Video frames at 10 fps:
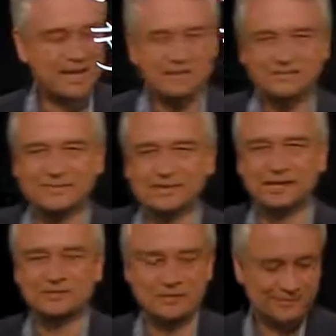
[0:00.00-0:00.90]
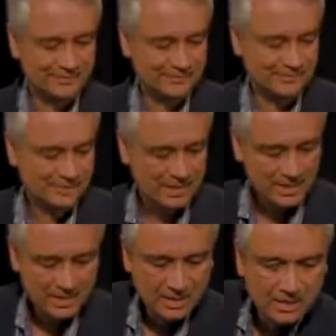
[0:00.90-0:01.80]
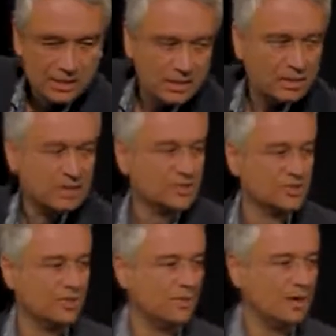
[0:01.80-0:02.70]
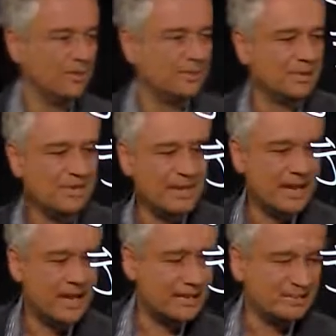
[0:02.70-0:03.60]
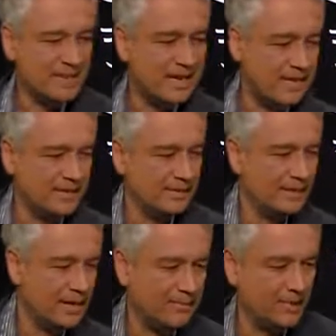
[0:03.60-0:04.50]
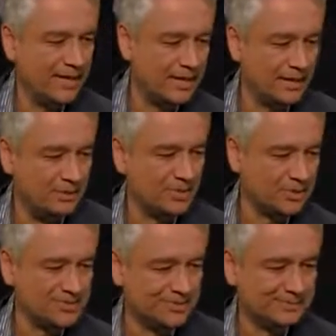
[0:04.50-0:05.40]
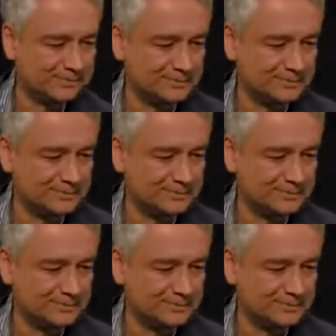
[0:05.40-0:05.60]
the mass of the electron. So let me end by putting in numbers.